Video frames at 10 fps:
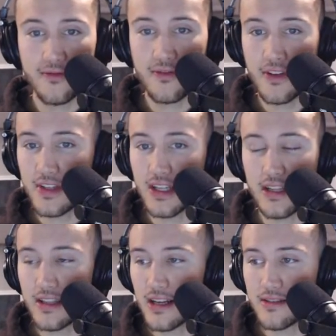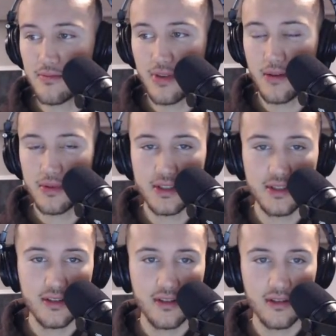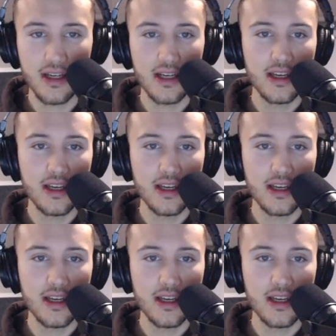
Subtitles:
59,000 properties, okay?